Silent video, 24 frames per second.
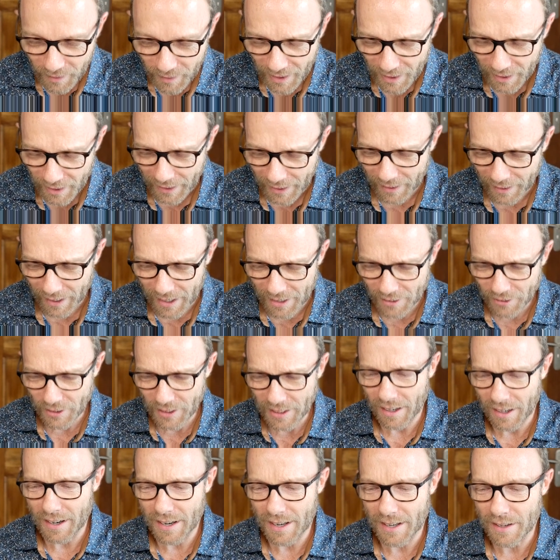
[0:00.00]
I
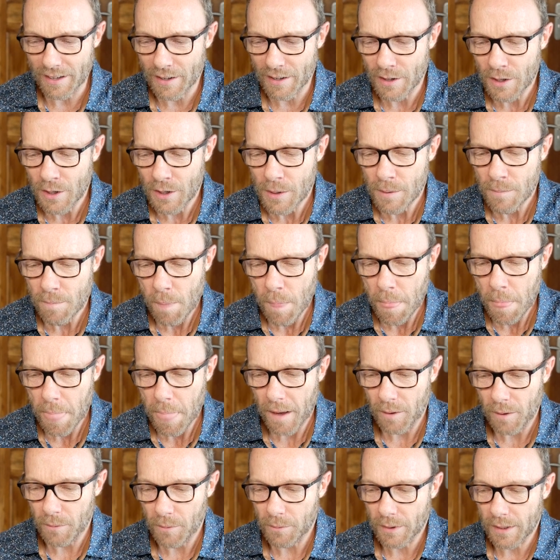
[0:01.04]
think
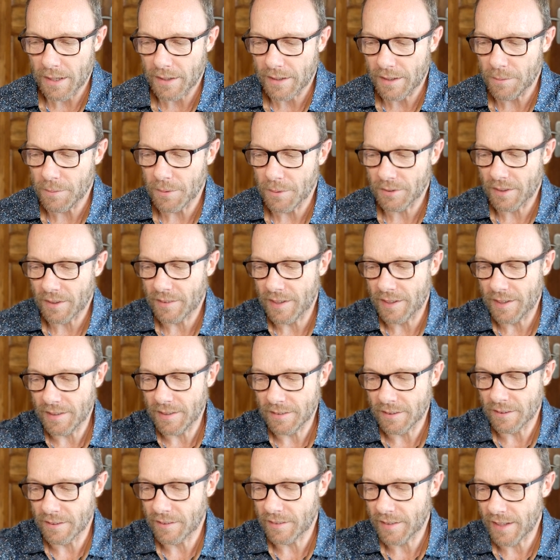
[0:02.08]
what I did was I tended
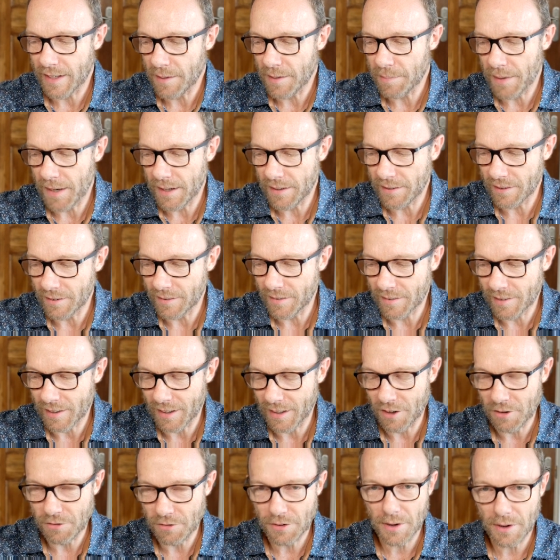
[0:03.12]
to stay places until
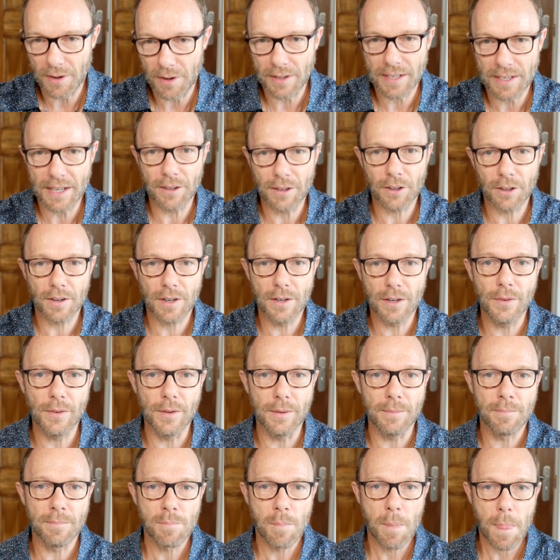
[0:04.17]
I felt I'd outgrown
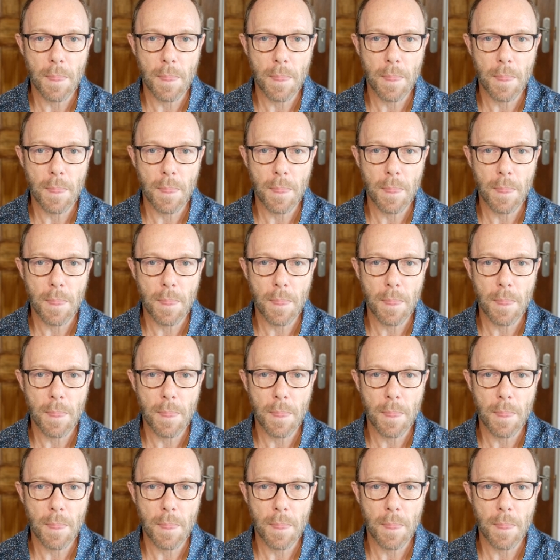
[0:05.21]
them,